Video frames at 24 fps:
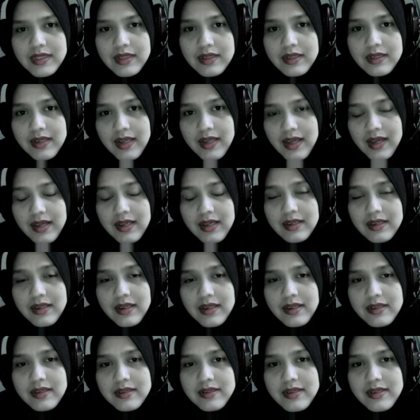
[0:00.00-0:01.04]
Next
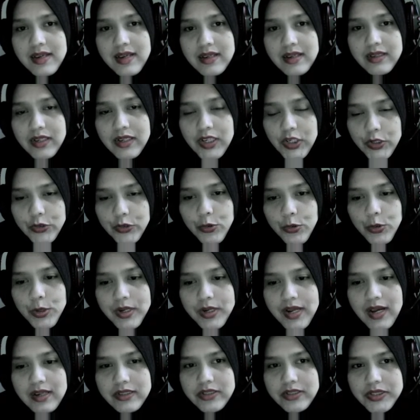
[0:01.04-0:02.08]
is an
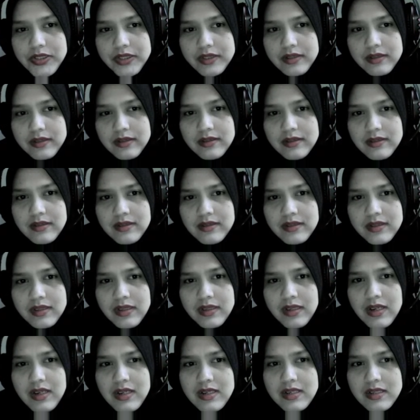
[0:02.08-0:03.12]
introduction.
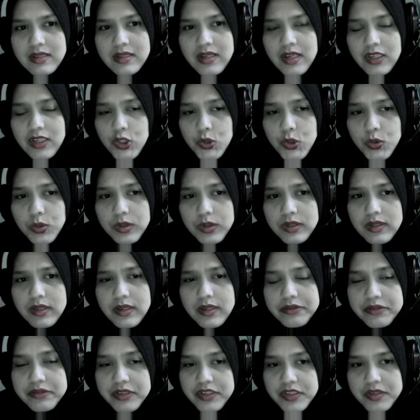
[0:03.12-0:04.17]
Sexual
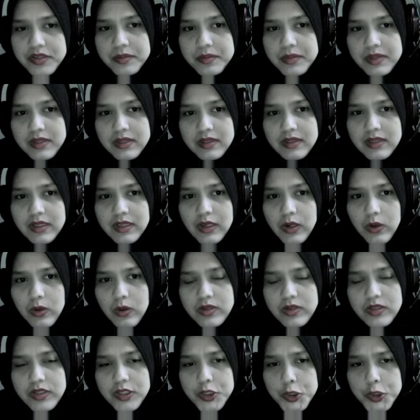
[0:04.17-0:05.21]
harassment
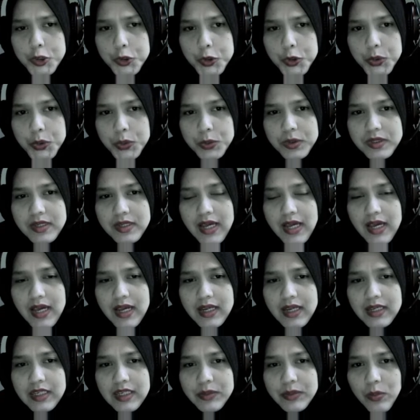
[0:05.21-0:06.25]
constitutes
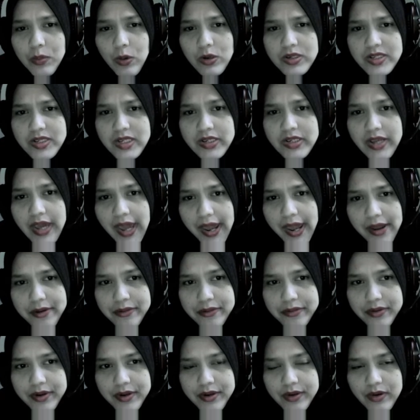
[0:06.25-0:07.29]
an important
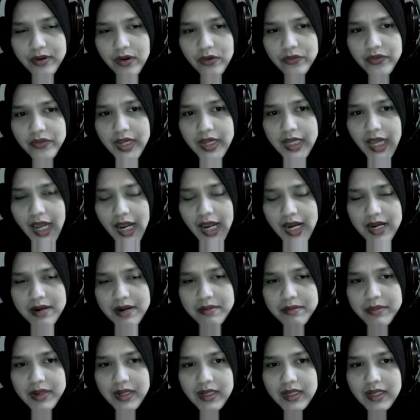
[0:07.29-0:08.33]
area of
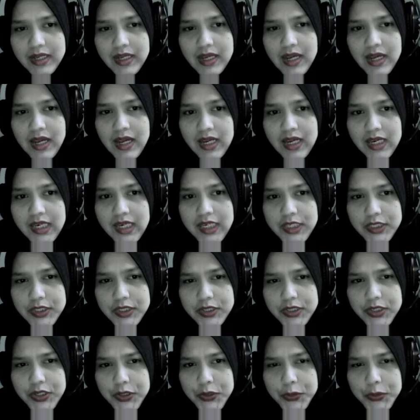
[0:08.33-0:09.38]
academic
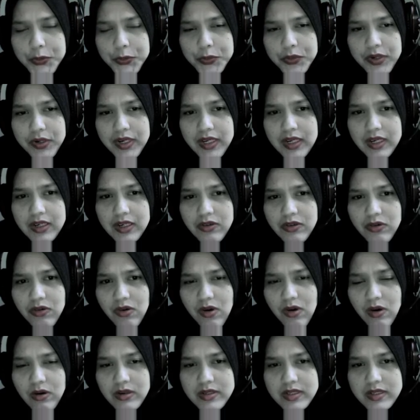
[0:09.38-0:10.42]
inquiry
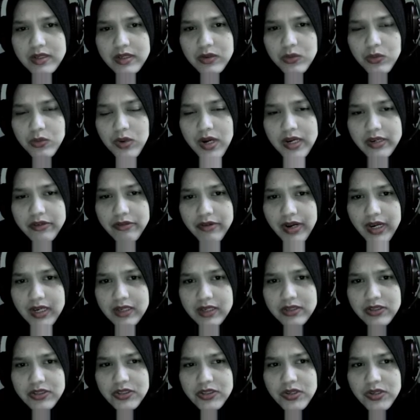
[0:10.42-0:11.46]
across a wide
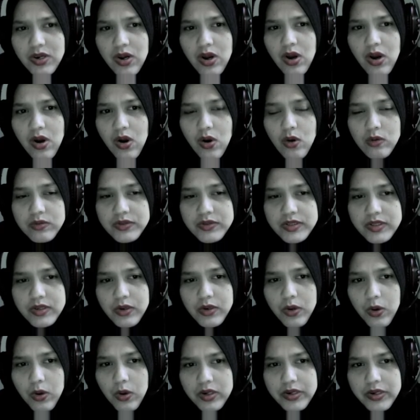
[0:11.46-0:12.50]
range of
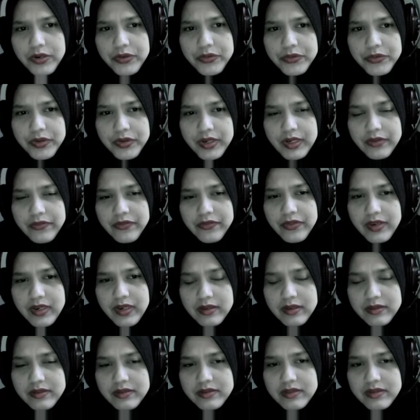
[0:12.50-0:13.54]
scholarly
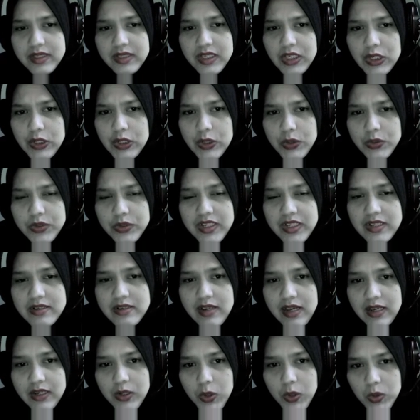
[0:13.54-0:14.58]
fields, including
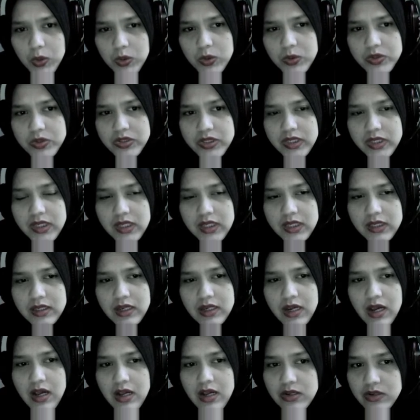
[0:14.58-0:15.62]

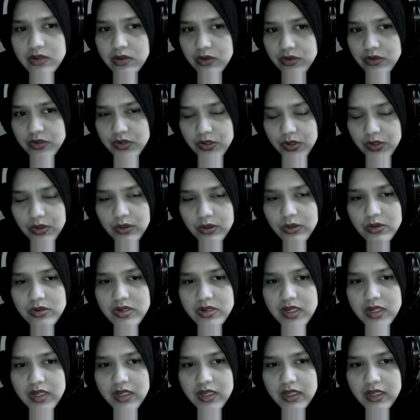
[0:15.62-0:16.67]
psychology,
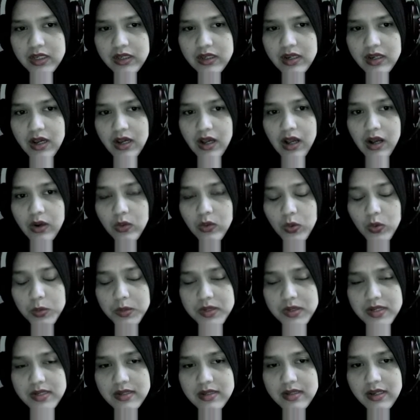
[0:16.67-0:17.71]
sociology,
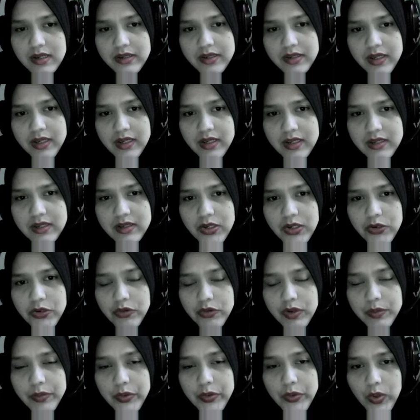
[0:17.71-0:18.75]
women's studies,
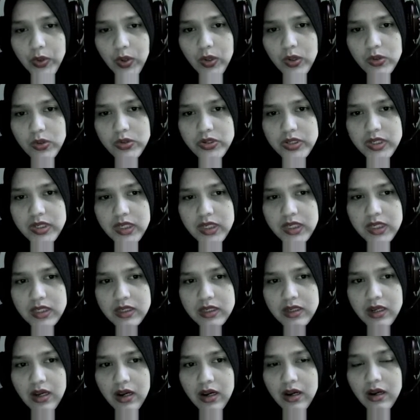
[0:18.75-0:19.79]

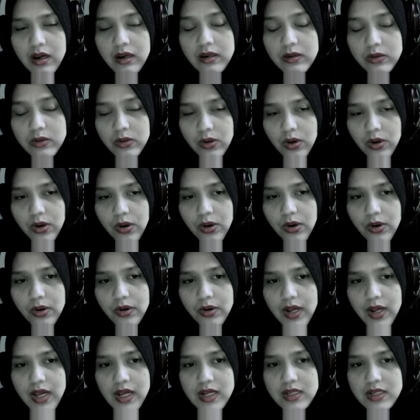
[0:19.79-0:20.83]
criminology,
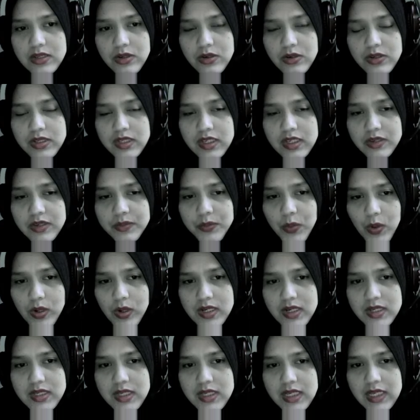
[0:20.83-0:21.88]
law, and social
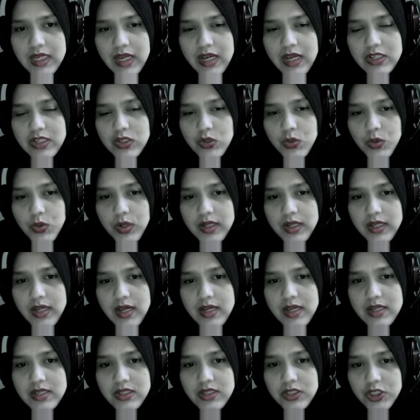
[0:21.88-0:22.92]
policy, as well
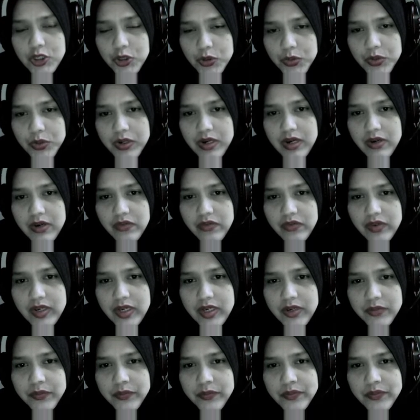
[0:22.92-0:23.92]
as geography.